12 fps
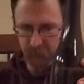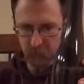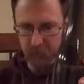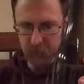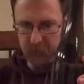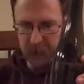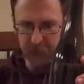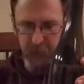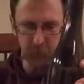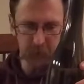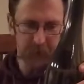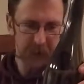made from
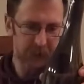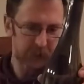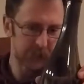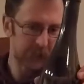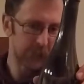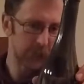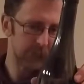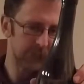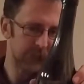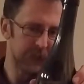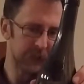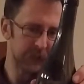organically farmed
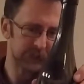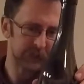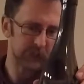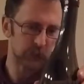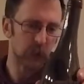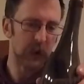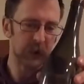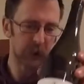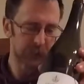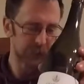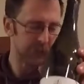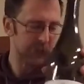vines, that's wild
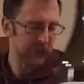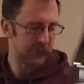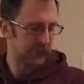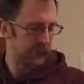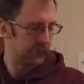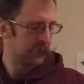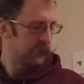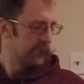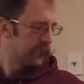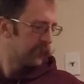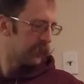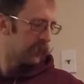fermented,
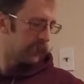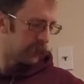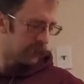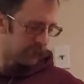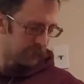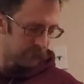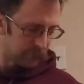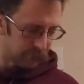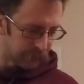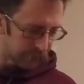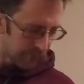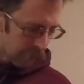
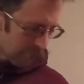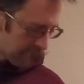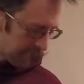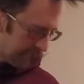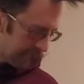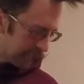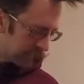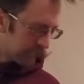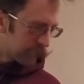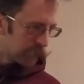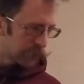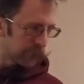that
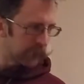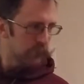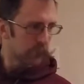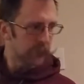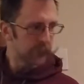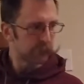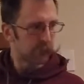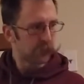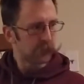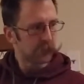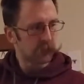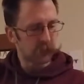Fredi Torres put
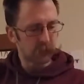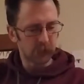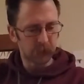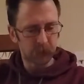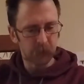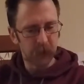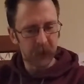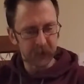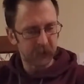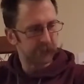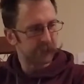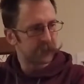a whole lot
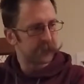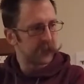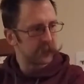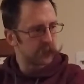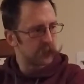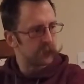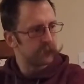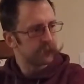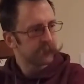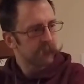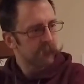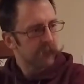of attention
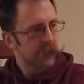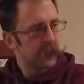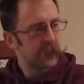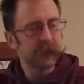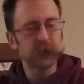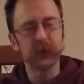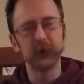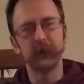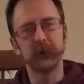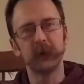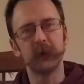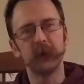and effort into.